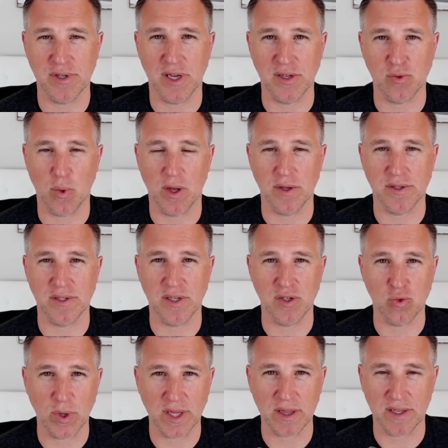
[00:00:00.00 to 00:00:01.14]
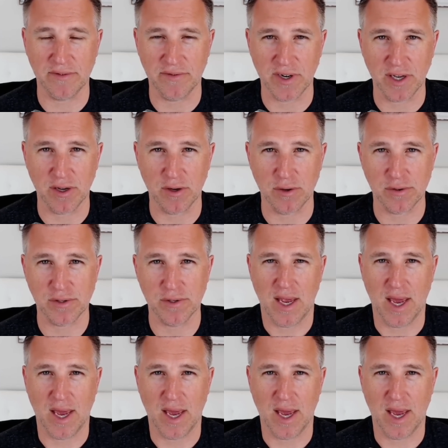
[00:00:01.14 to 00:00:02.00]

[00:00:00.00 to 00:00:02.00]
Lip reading: as well as these weekly videos.